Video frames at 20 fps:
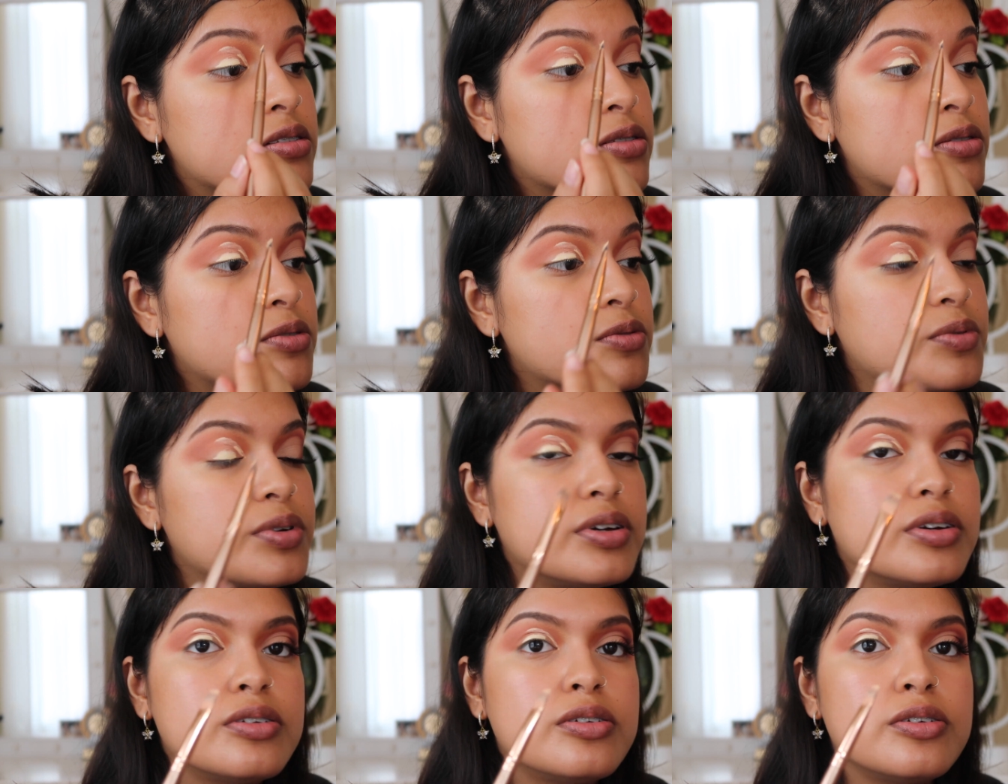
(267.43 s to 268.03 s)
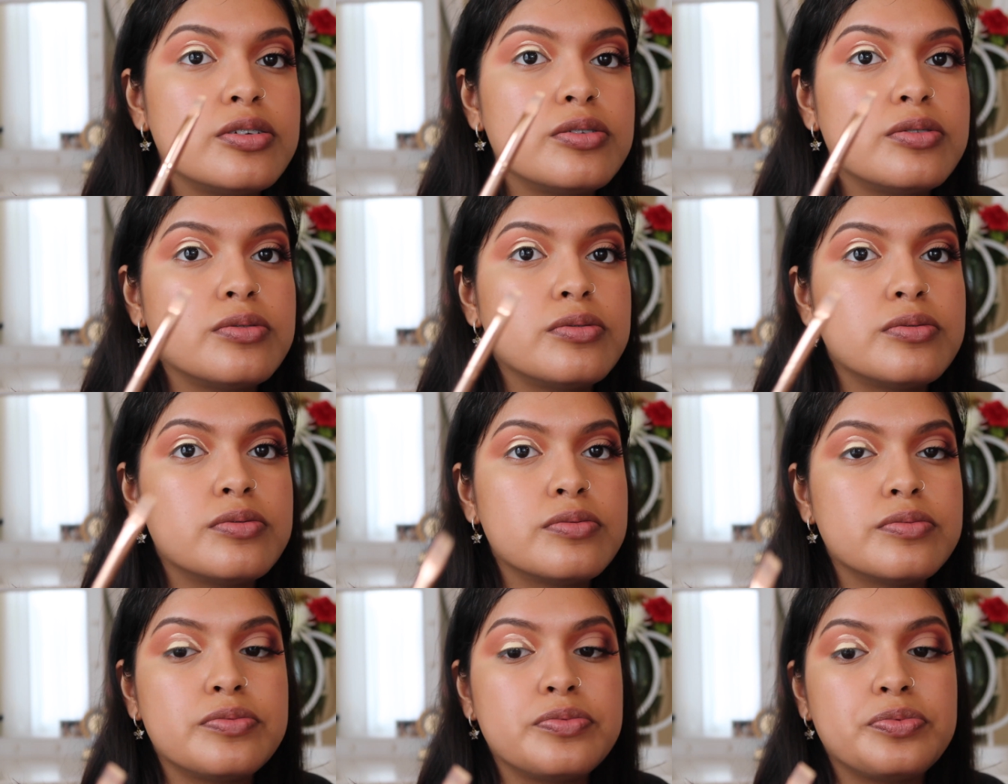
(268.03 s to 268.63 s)
So what you could
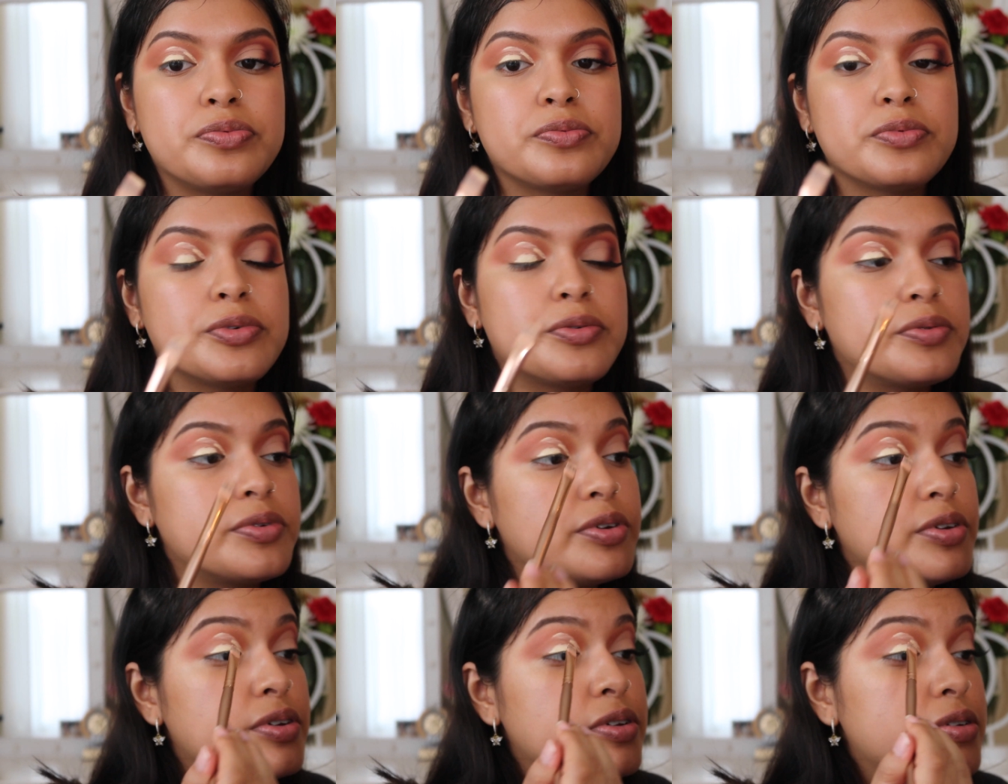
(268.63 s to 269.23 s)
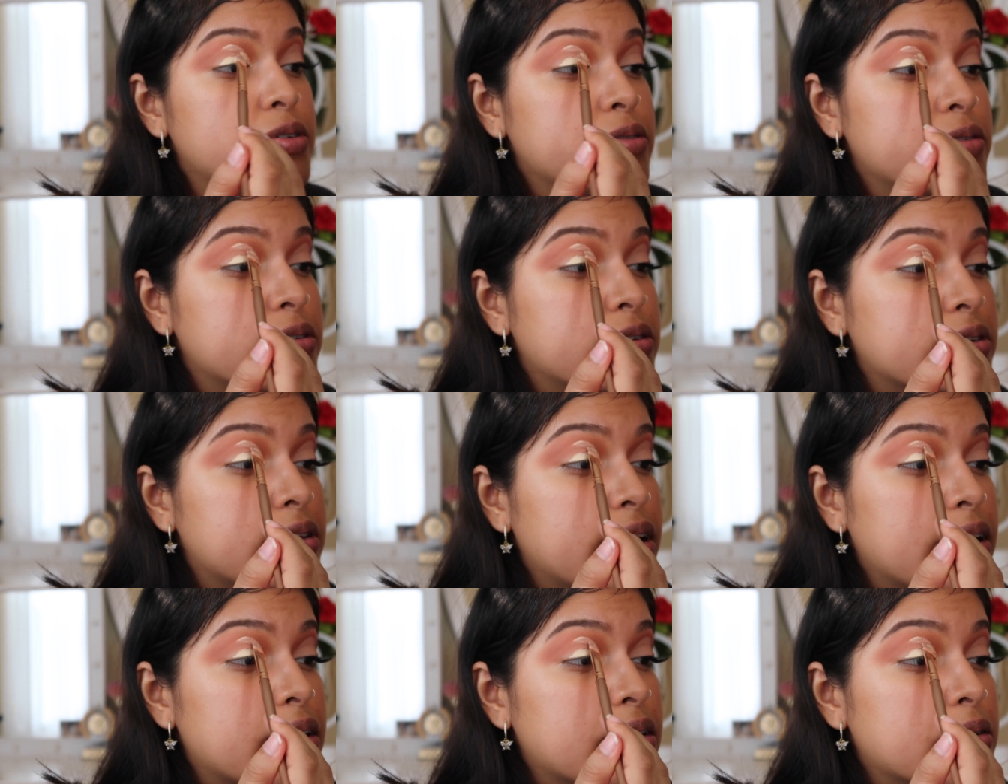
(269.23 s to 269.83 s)
do is
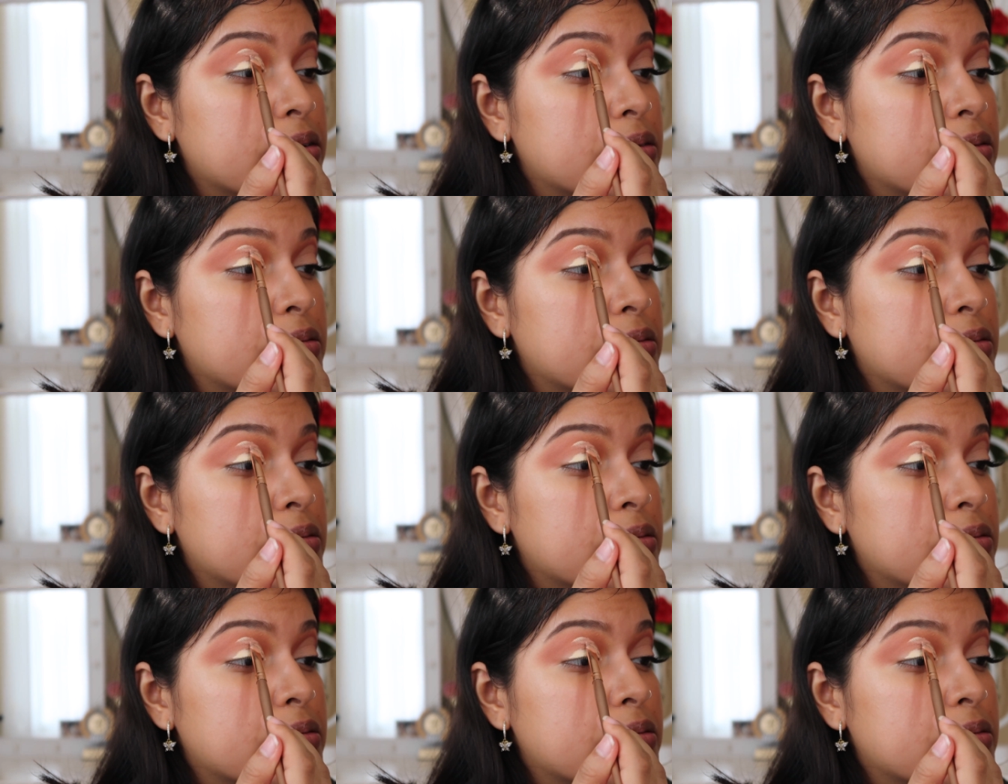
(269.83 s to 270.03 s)
just like,